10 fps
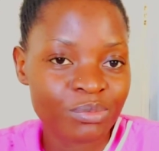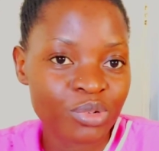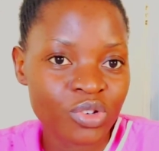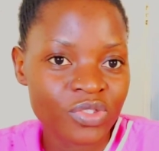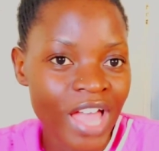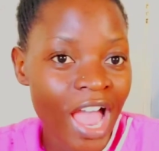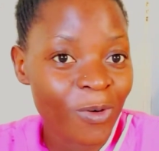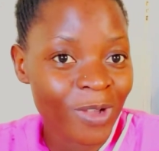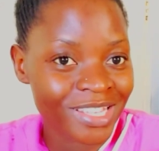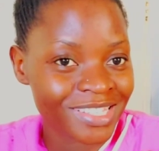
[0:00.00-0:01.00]
because I
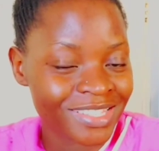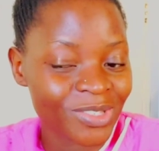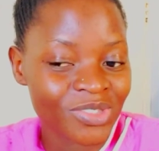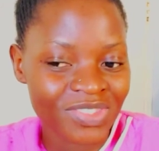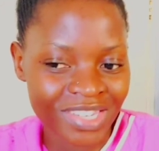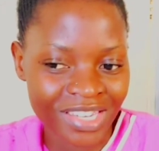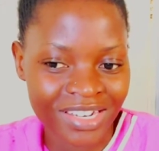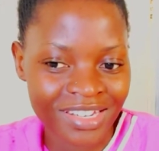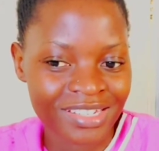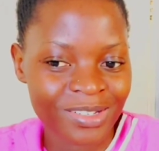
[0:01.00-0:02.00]
was so
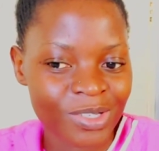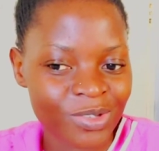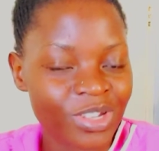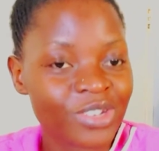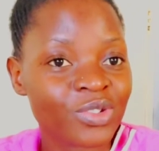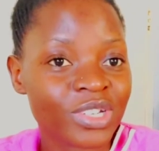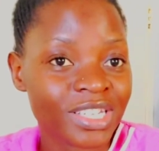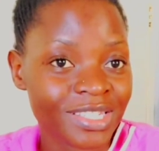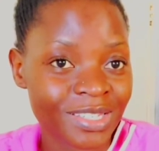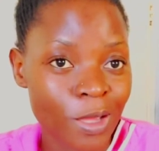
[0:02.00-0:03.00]
scared that I was going to
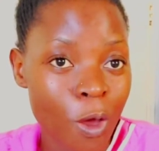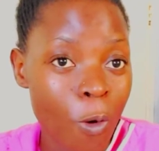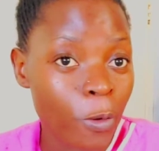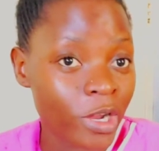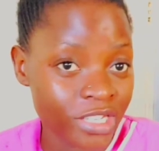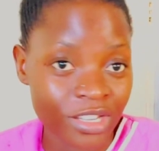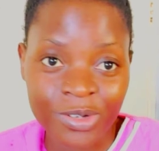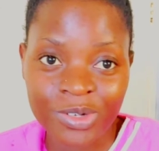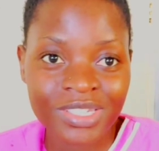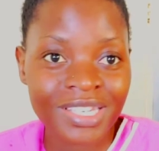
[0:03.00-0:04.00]
get what I
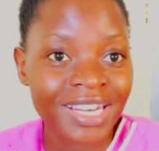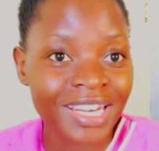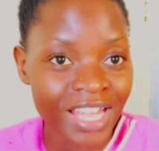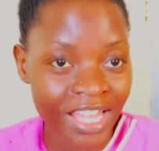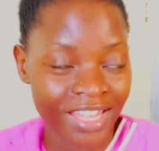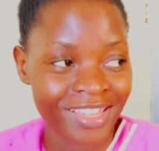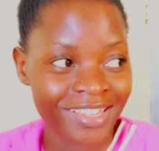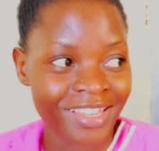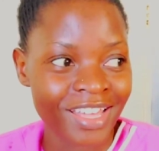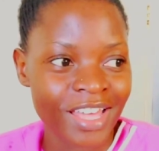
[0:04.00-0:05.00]
don't like.
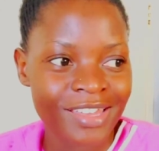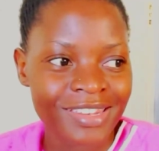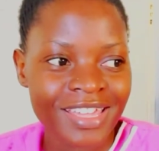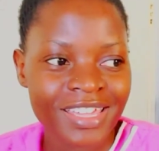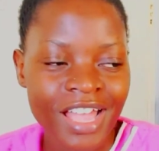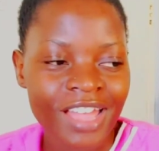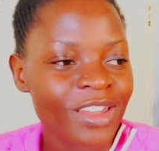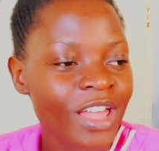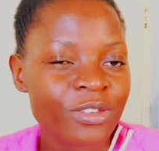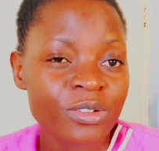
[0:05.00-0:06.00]

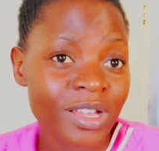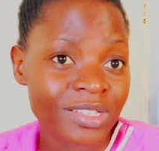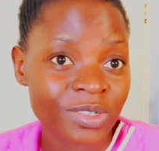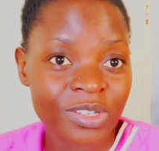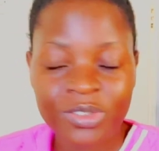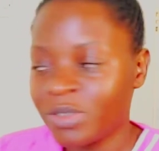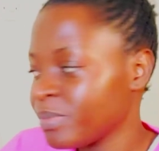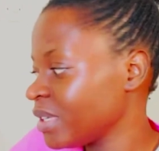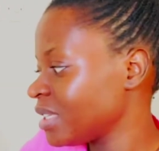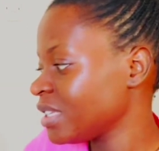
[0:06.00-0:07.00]
I thought I was going to
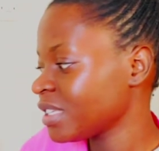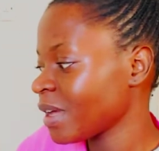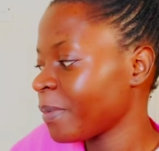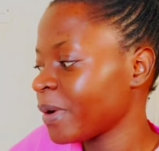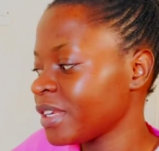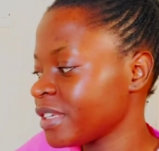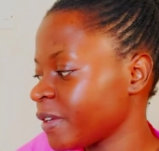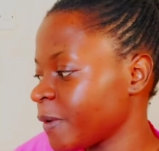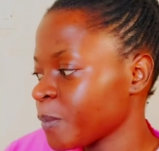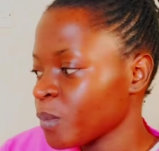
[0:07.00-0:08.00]
be
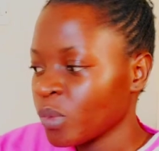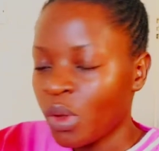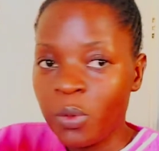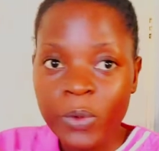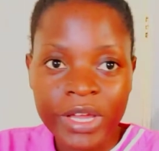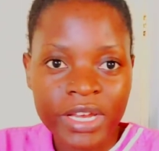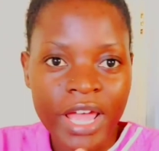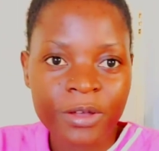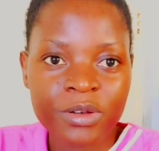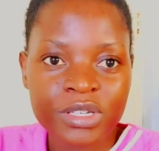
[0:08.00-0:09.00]
disappointed. One,
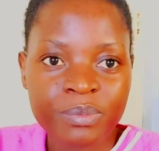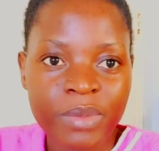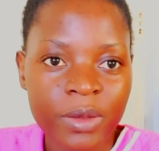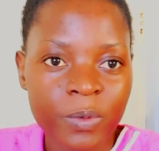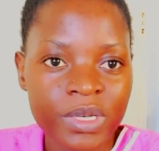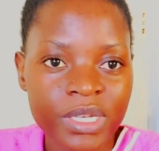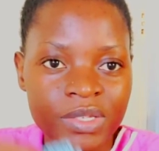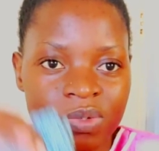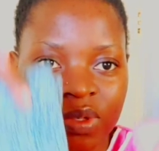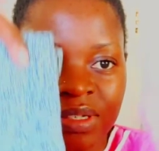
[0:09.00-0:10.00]
I got my winter
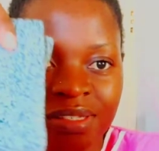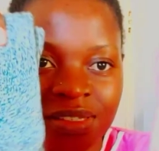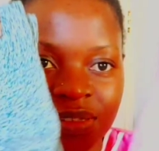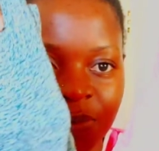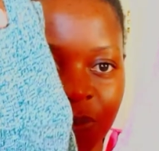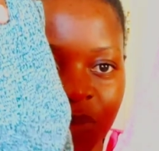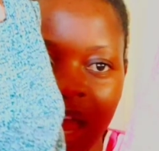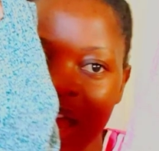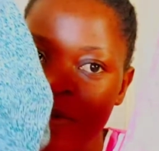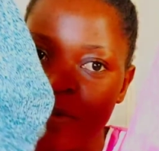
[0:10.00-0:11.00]
socks.
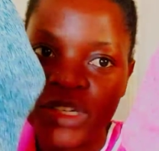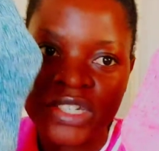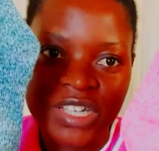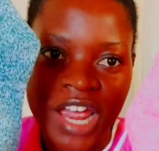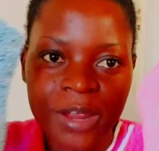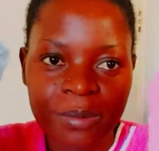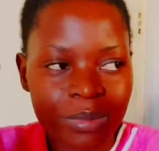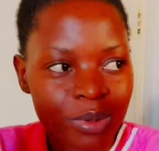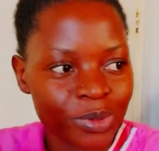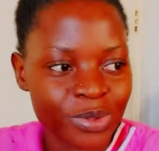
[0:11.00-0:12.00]
I wish I
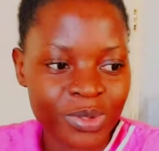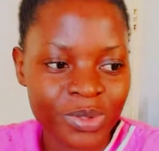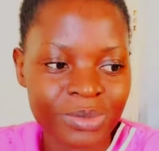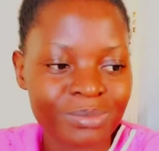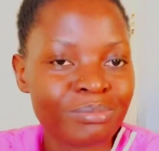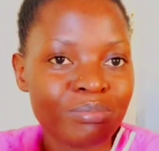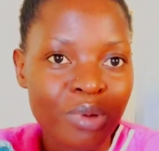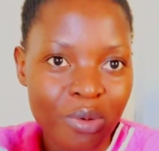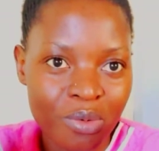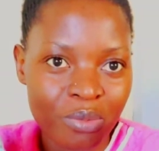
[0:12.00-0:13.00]
bought
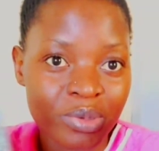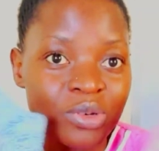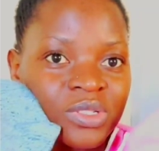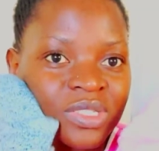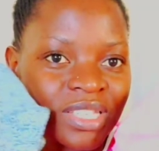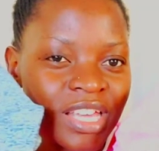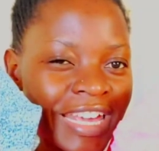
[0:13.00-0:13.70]
more because